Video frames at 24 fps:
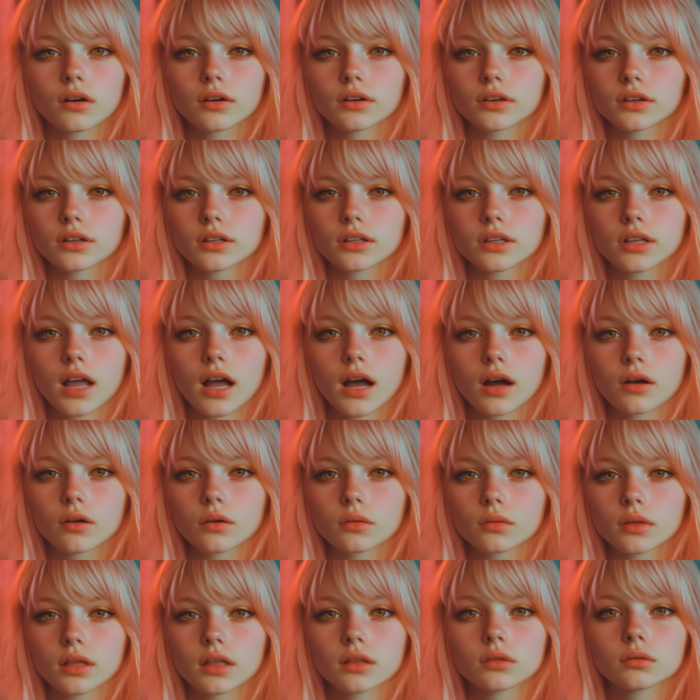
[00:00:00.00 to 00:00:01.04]
Are you going to
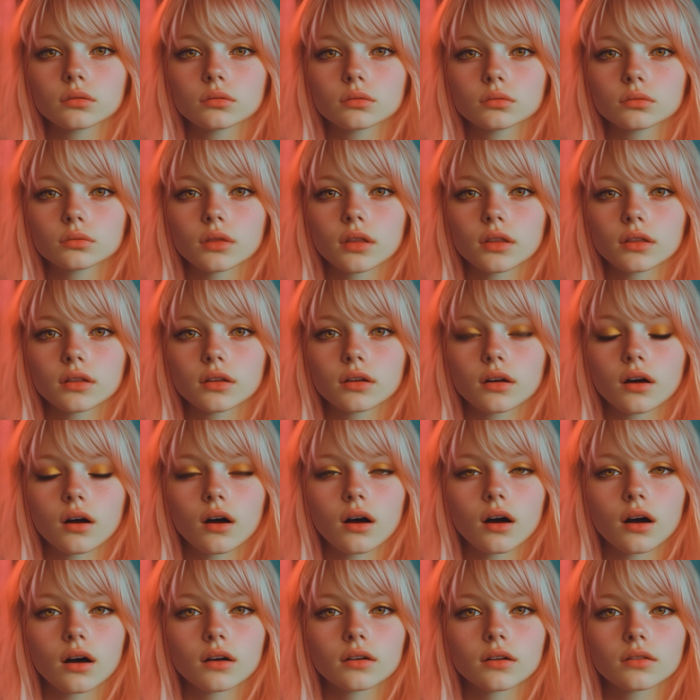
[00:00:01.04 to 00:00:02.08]
help me with
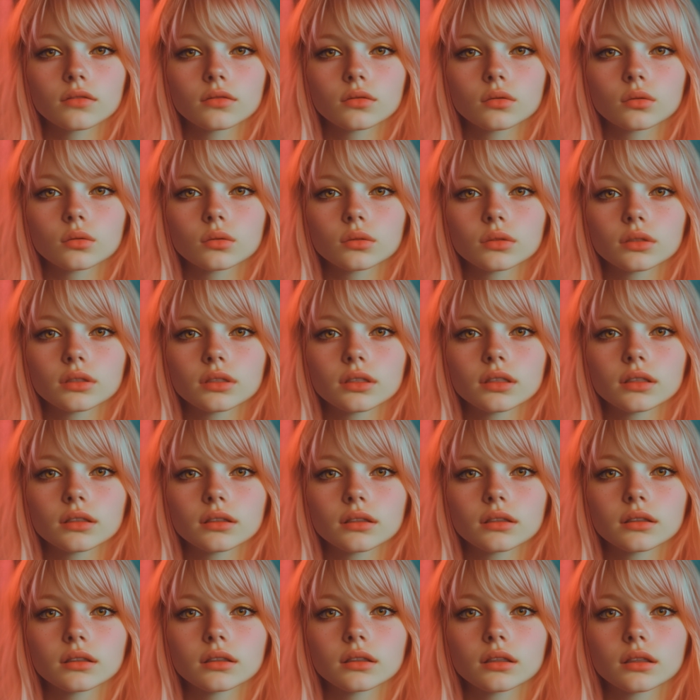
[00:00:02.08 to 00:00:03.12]
the cause
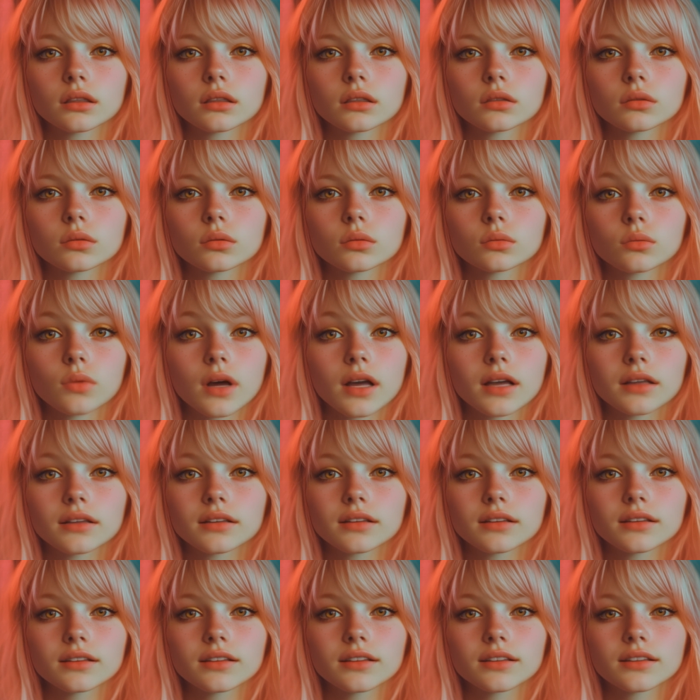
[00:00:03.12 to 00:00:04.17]
or
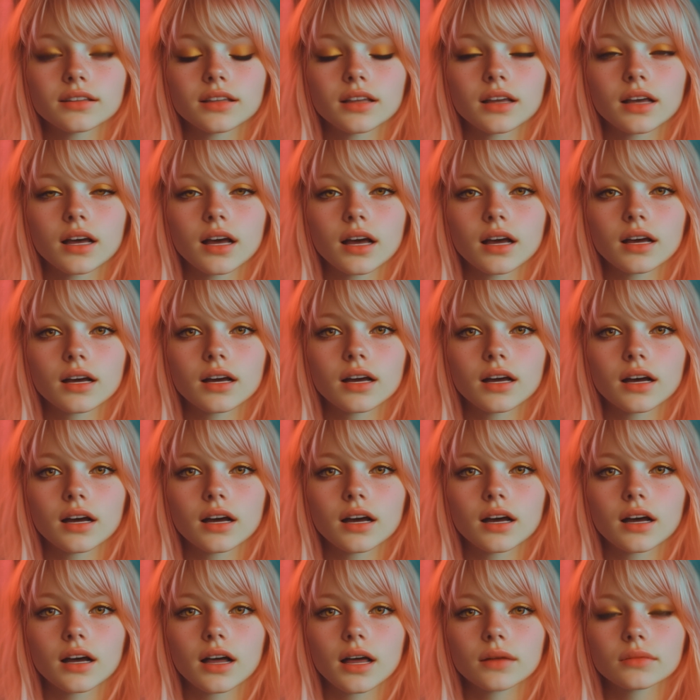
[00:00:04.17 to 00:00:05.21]
what?
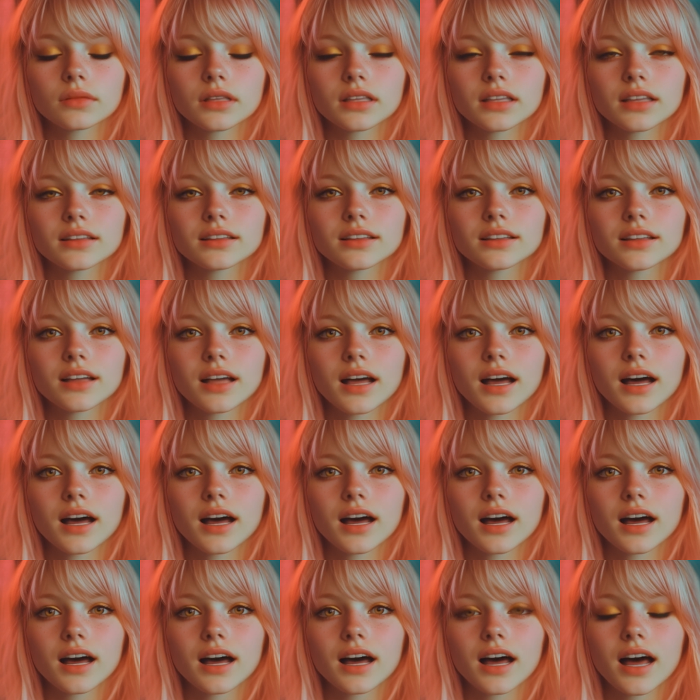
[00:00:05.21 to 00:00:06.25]
I mean,
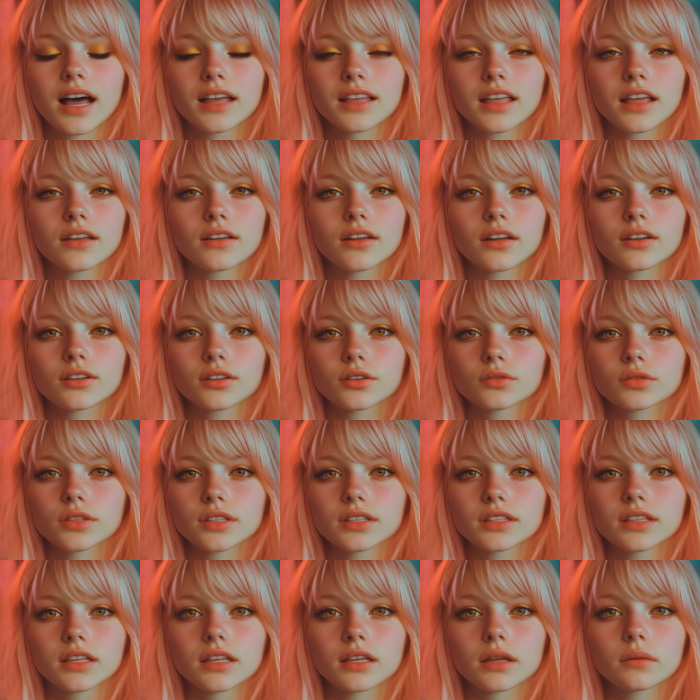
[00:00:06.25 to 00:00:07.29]
I get that
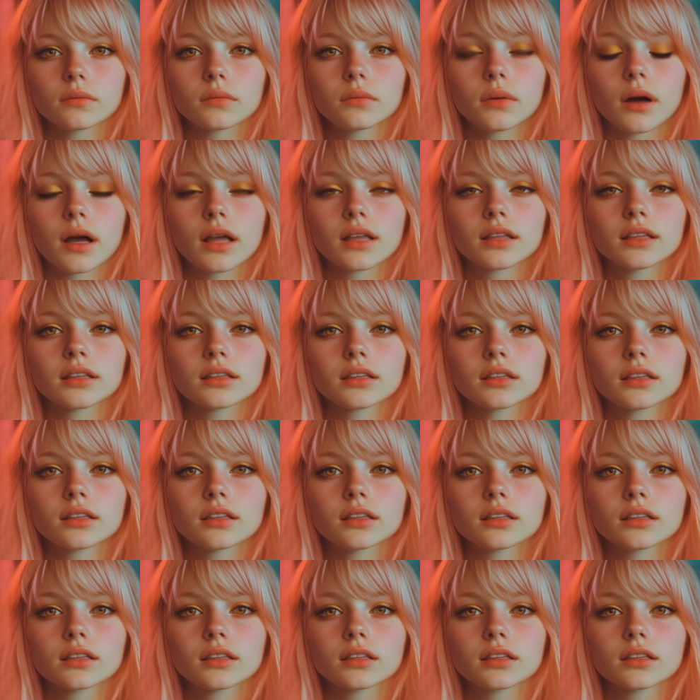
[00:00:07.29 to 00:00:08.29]
it's risky, but